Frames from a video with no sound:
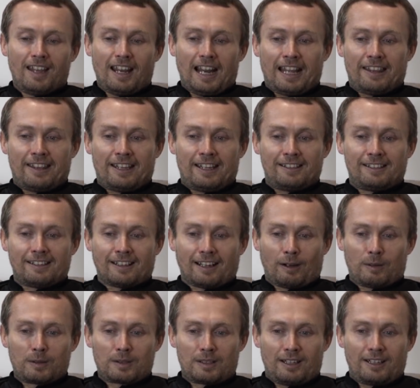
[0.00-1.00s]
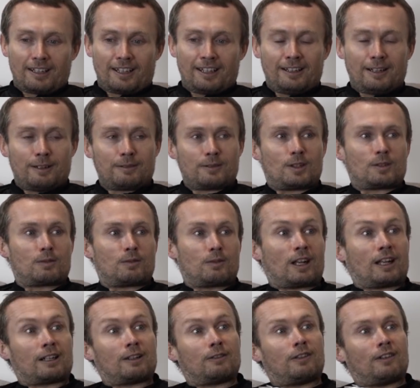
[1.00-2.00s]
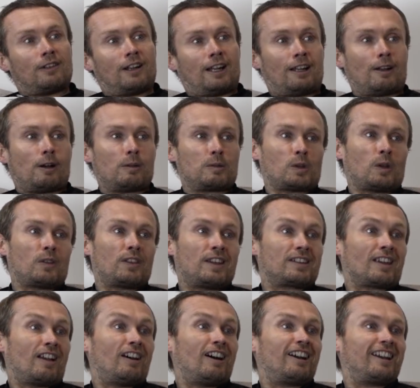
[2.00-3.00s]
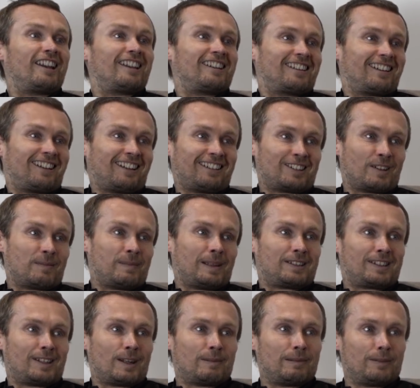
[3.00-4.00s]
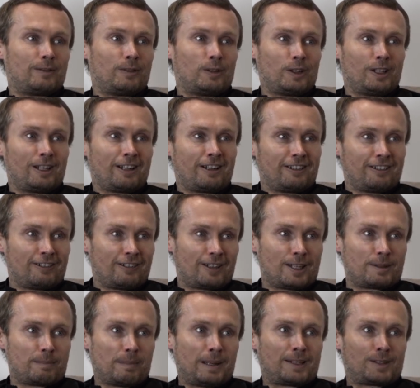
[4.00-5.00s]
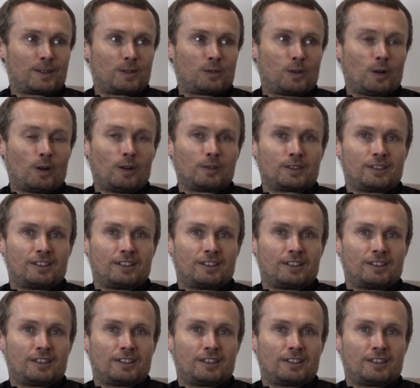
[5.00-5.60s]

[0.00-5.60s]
And then I was like, just kind of, I was on this high. As I said before, you're in these peaks and troughs.